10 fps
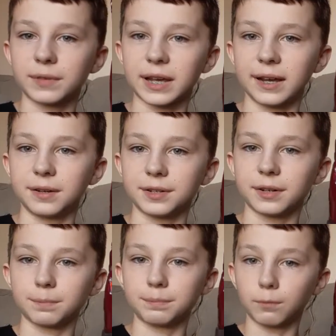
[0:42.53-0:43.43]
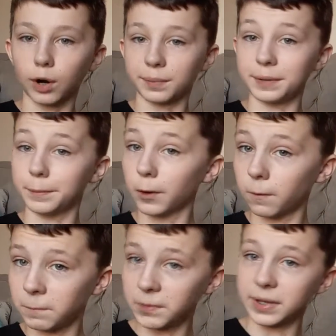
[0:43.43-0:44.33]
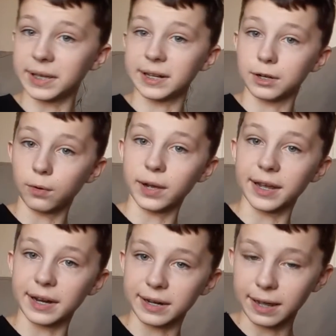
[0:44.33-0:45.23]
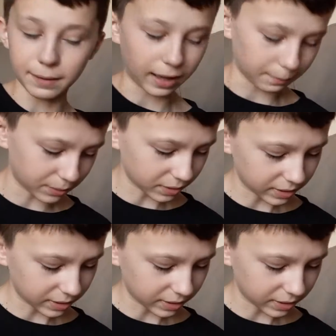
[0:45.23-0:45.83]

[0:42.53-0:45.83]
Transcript: and more people hopefully can go ahead and hop